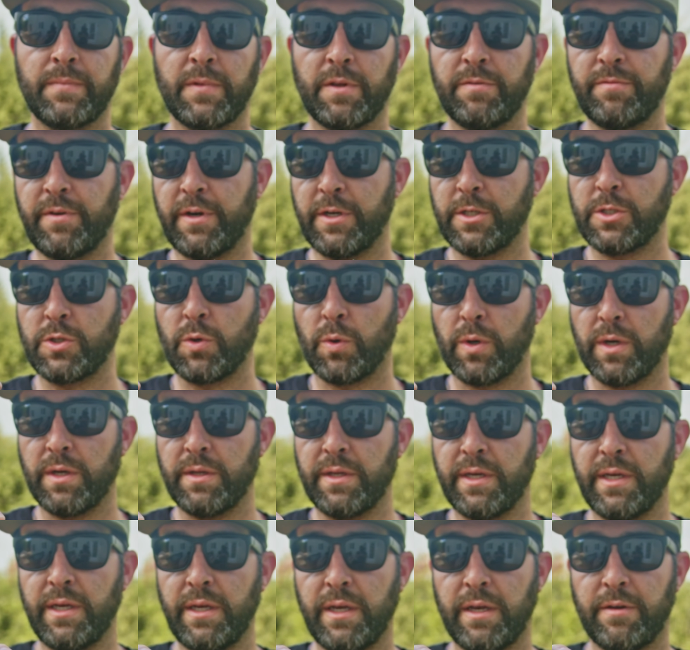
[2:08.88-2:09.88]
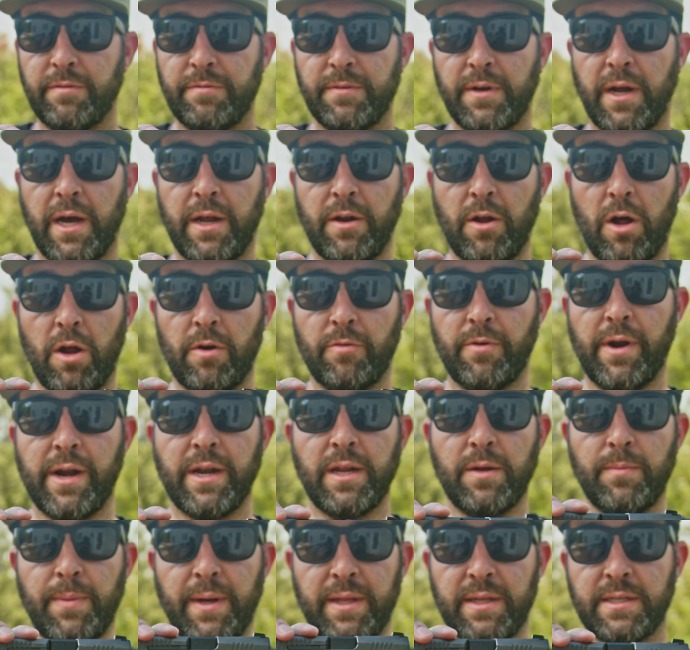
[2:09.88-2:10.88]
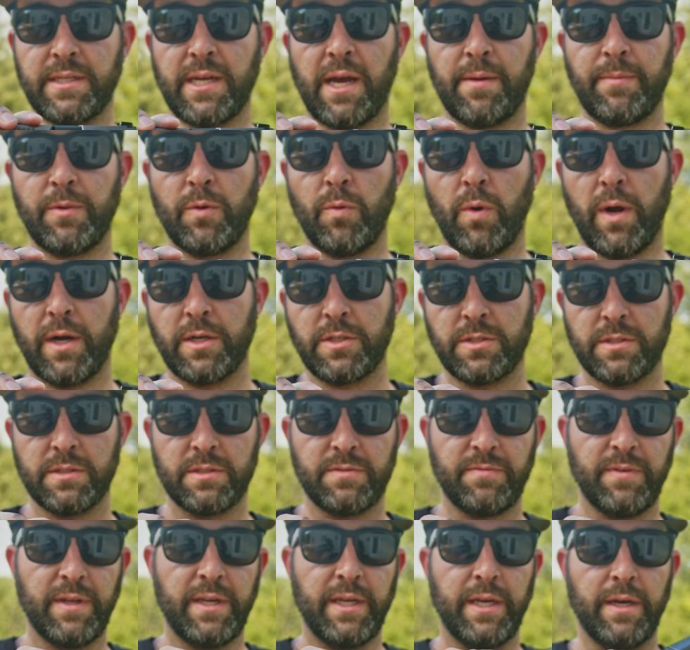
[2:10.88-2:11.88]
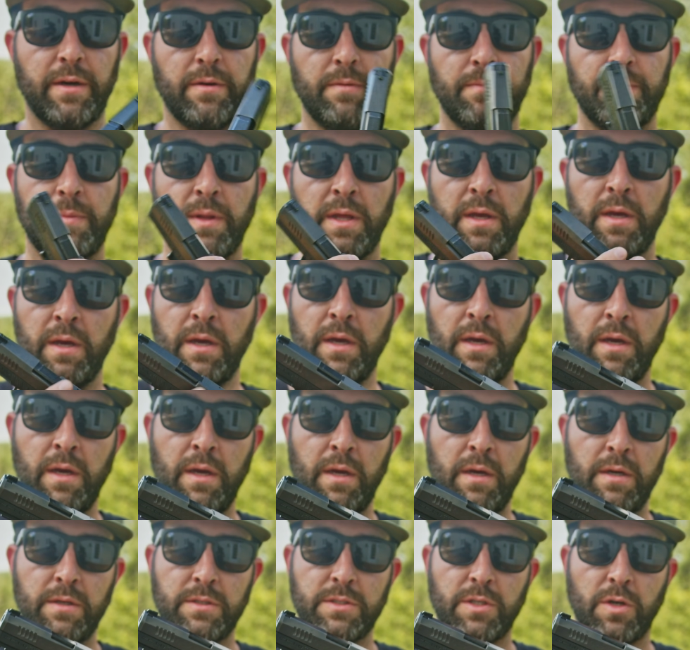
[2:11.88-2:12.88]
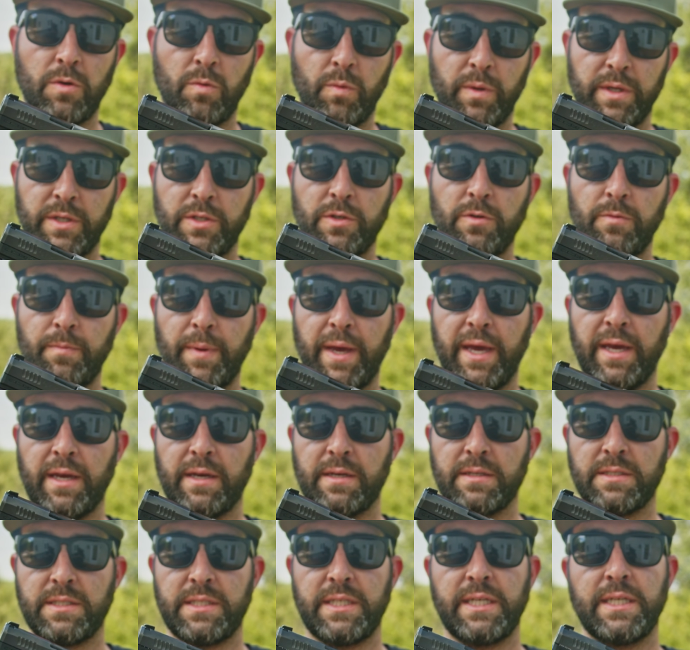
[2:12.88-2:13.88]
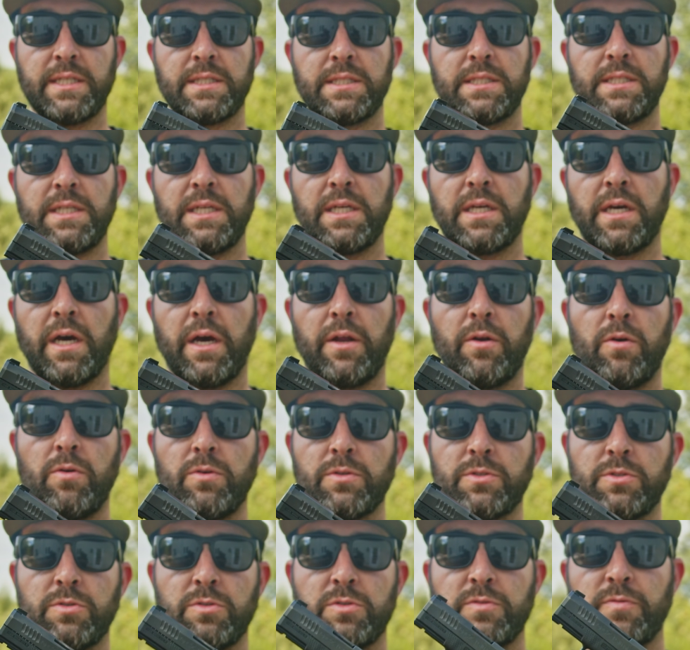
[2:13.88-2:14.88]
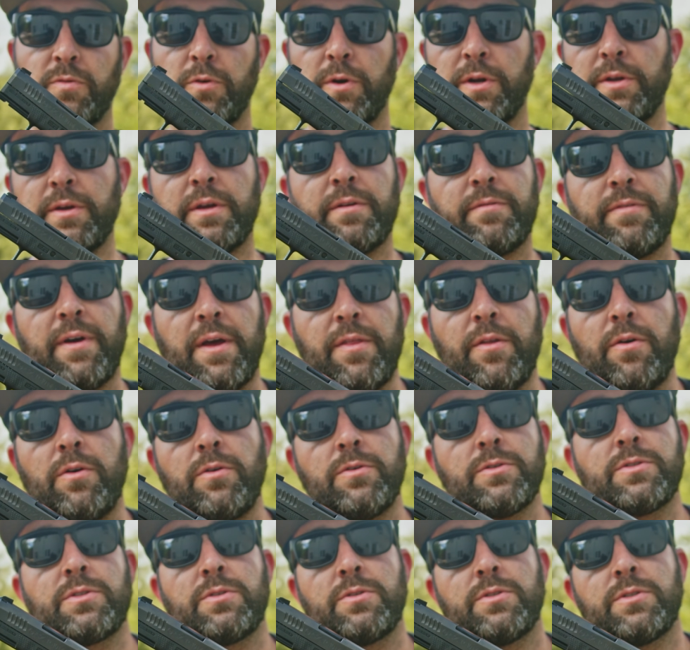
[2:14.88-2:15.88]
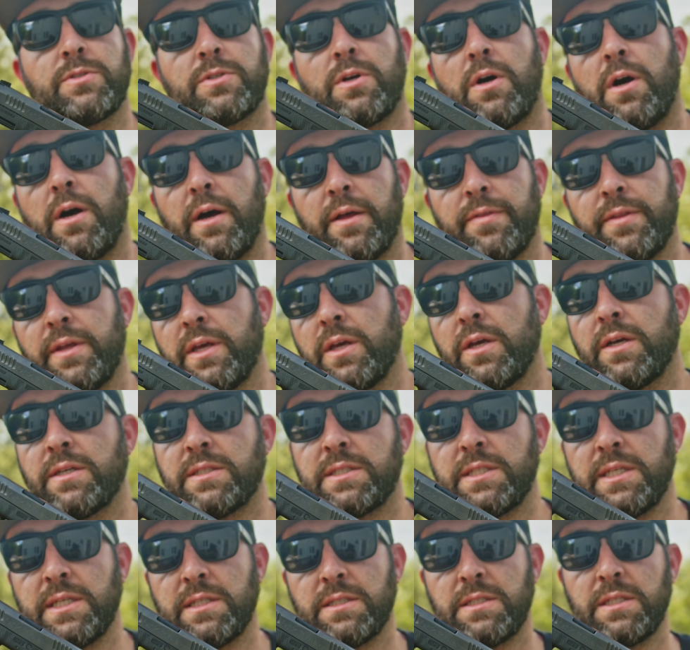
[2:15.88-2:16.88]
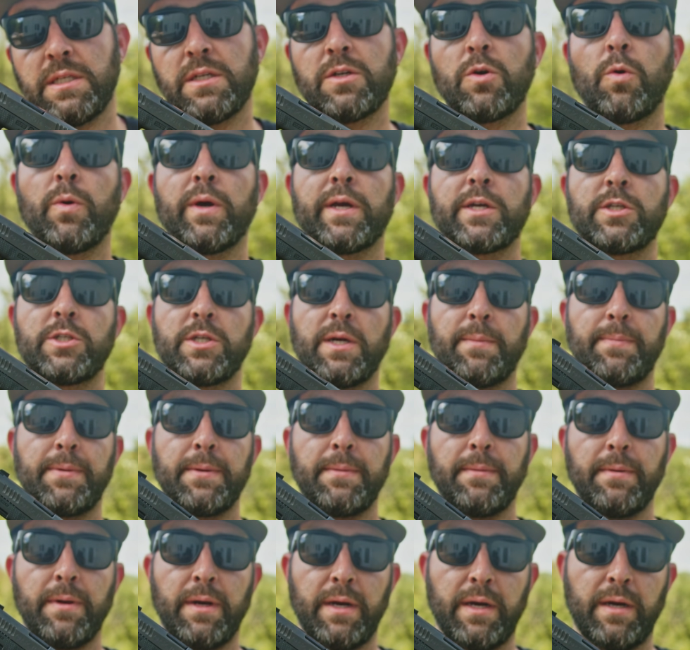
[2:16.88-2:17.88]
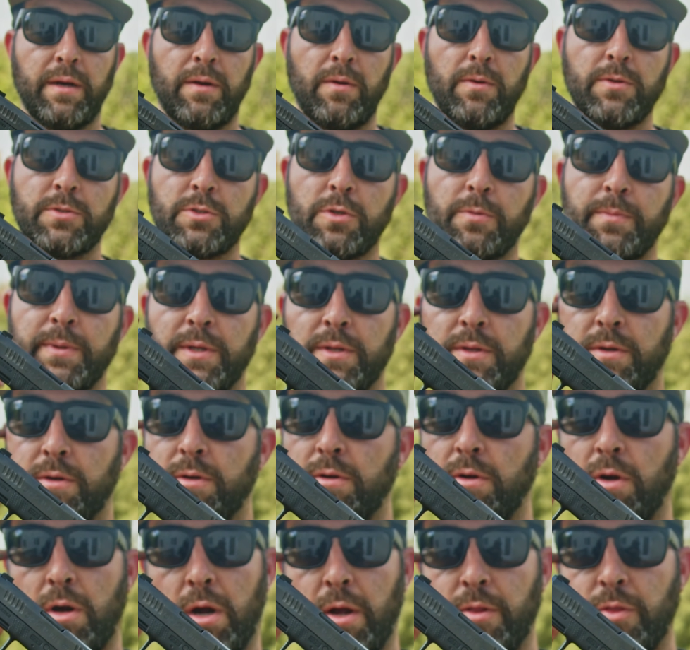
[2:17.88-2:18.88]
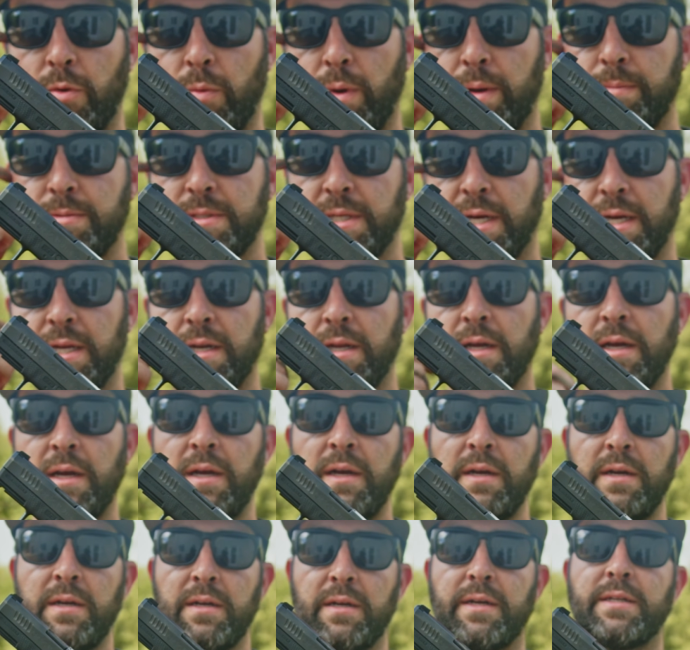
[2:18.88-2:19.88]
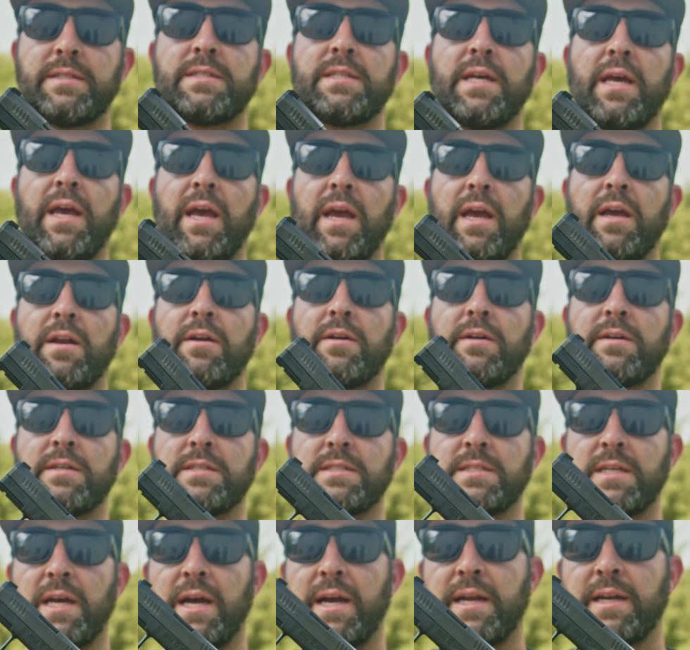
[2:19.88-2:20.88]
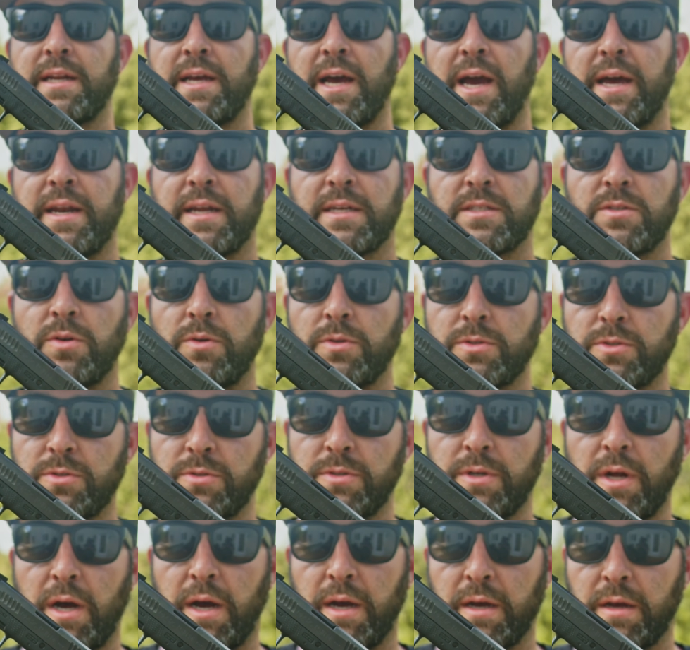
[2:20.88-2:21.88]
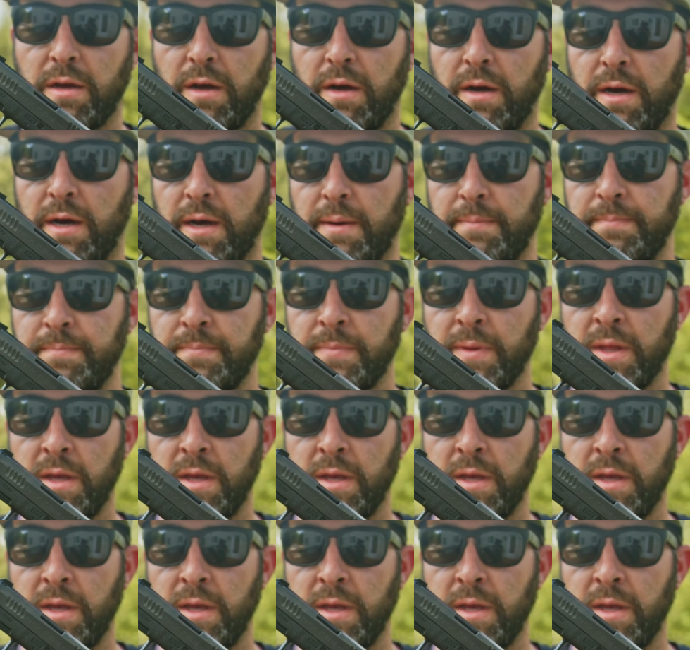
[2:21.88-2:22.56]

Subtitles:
very shortly, if not already by the time you watch this video. So we do make CNC cut holsters for it. You can find the holsters on the CNC Quick Ship holster builder on the website. That's anrdesignkydex.com.